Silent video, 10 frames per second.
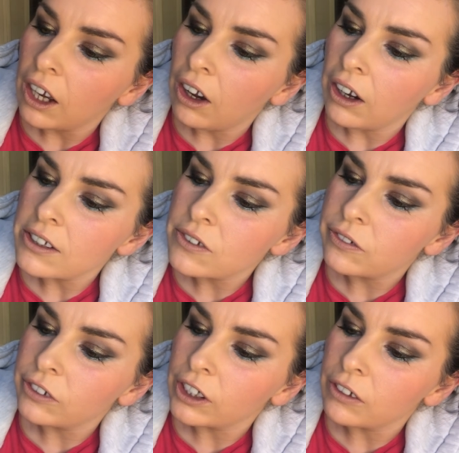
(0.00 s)
Oh, it's
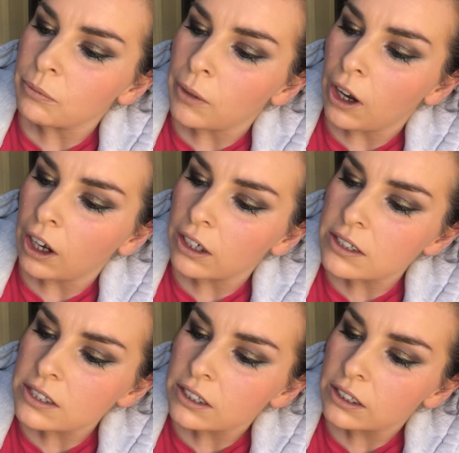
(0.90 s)
full of
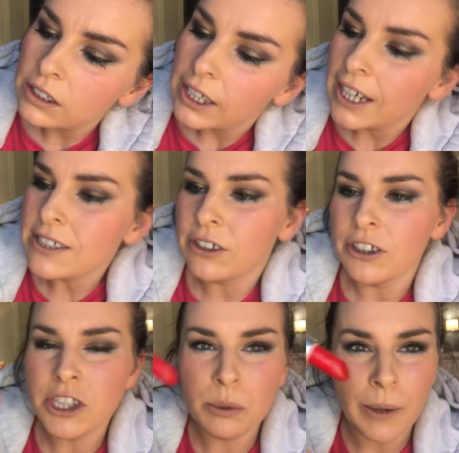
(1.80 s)
marks. It's
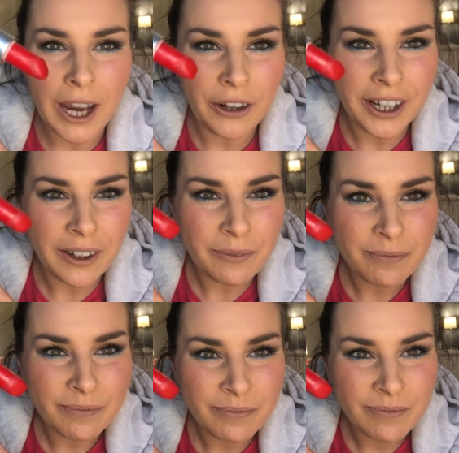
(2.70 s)
got sweat on it.
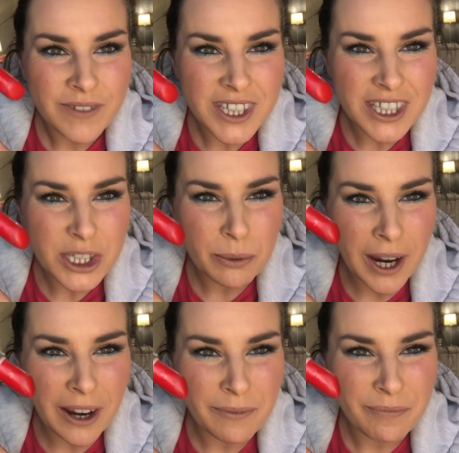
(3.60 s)
See the
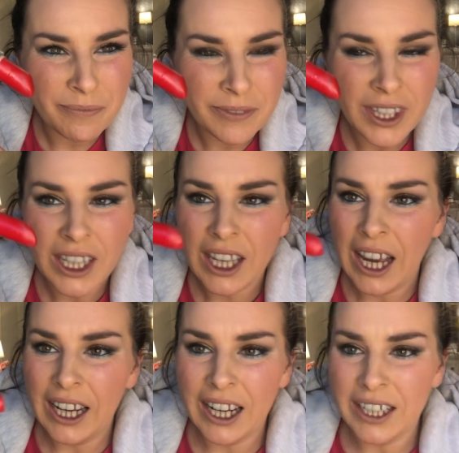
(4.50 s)
sweat?
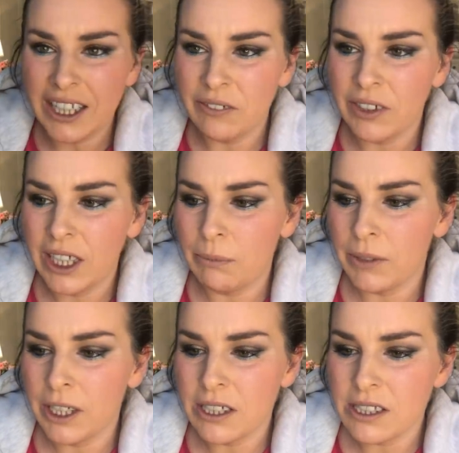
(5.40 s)
I can't even
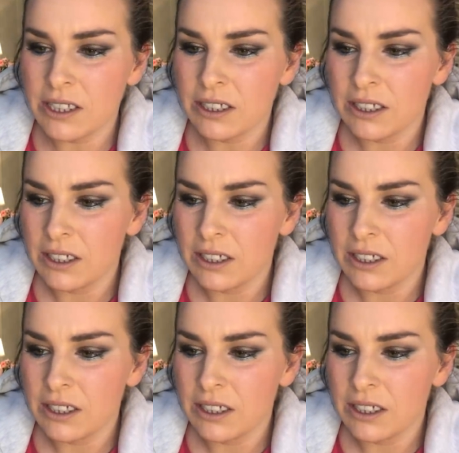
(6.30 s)
keep this.